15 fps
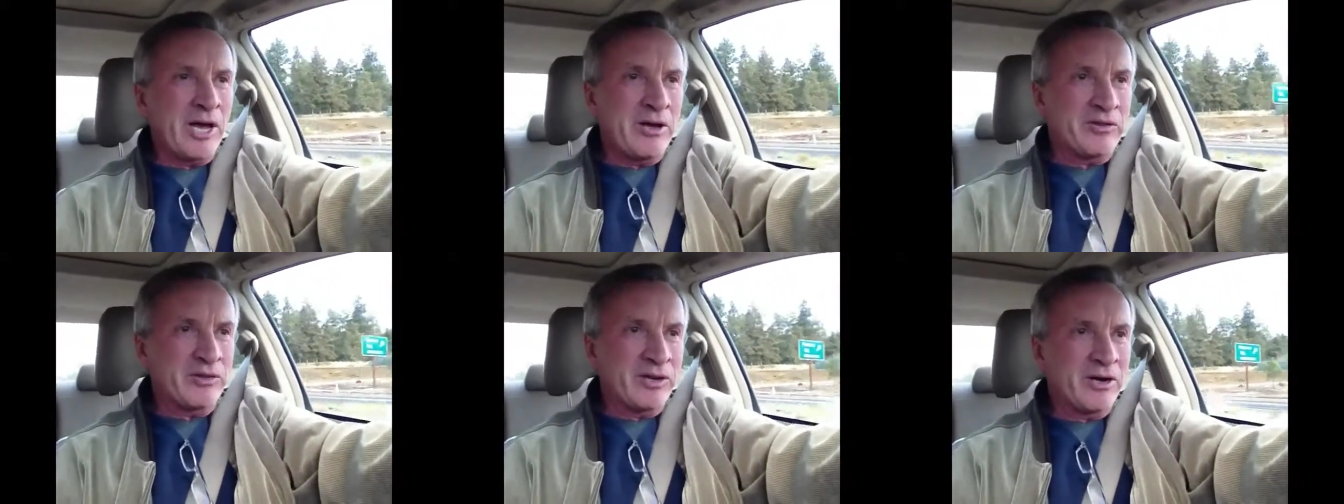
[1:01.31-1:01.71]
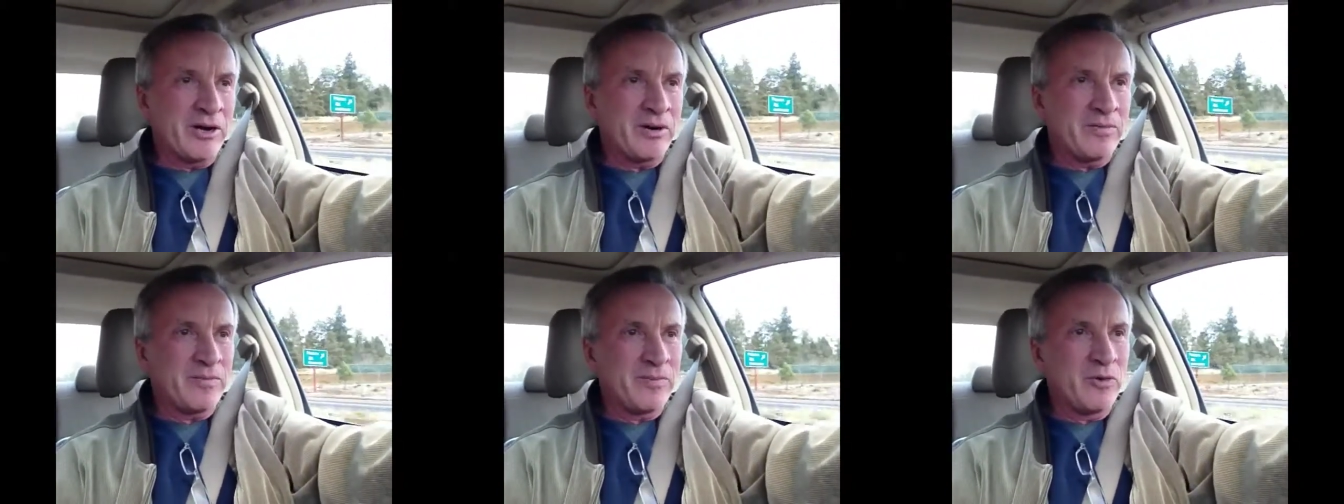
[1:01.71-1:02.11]
out
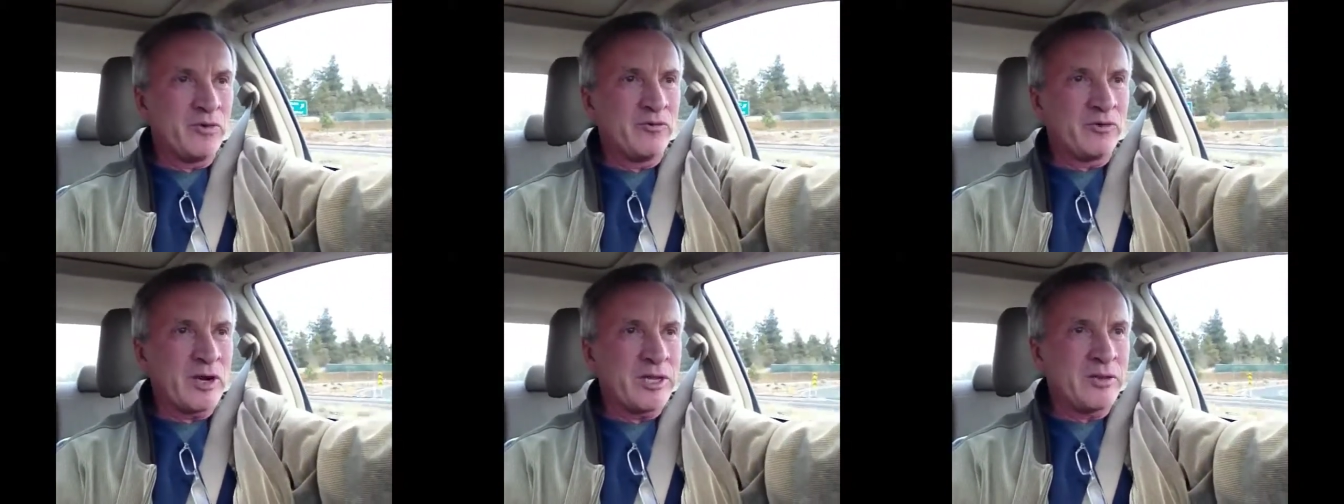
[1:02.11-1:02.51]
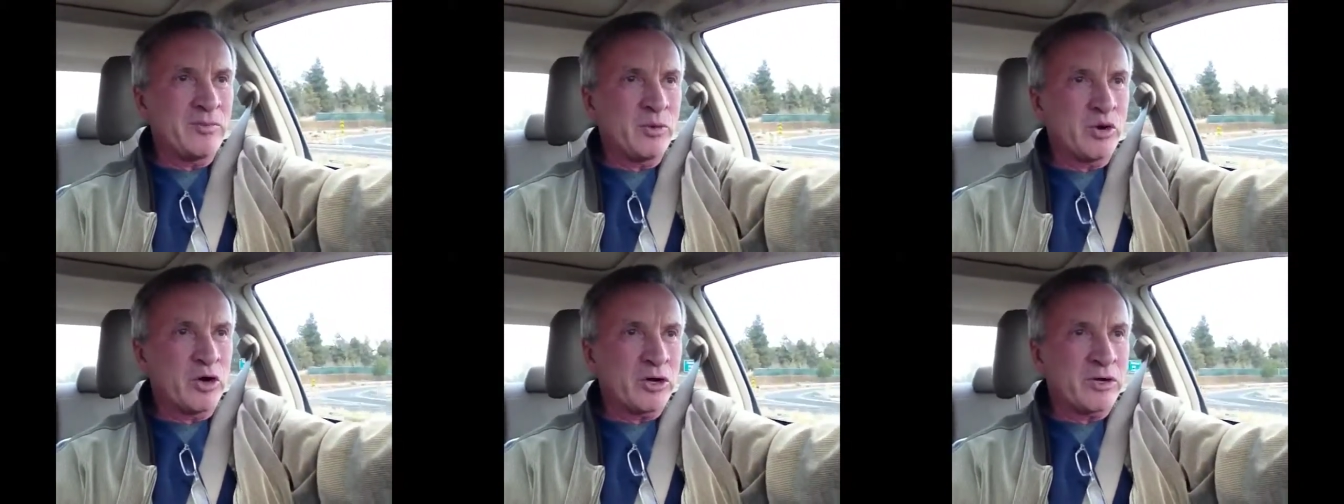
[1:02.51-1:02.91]
there who've read the
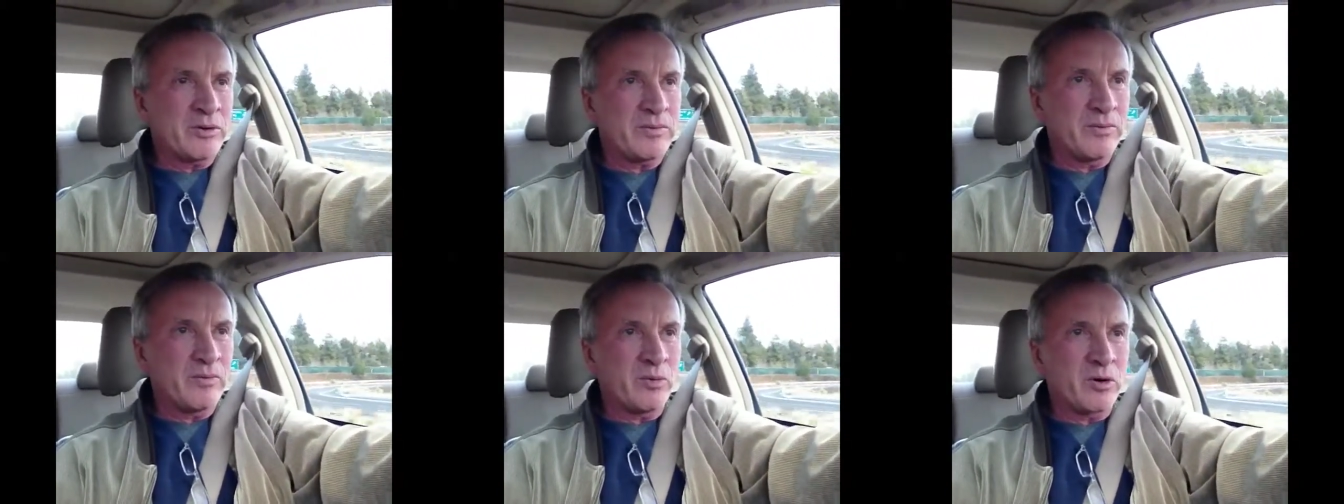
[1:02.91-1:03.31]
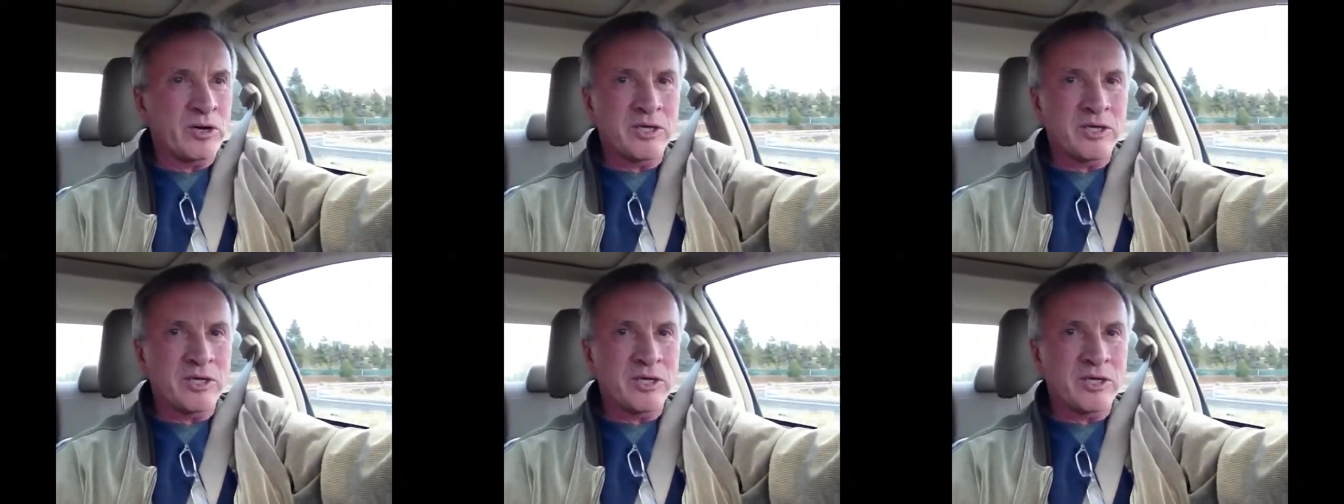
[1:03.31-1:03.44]
book, we're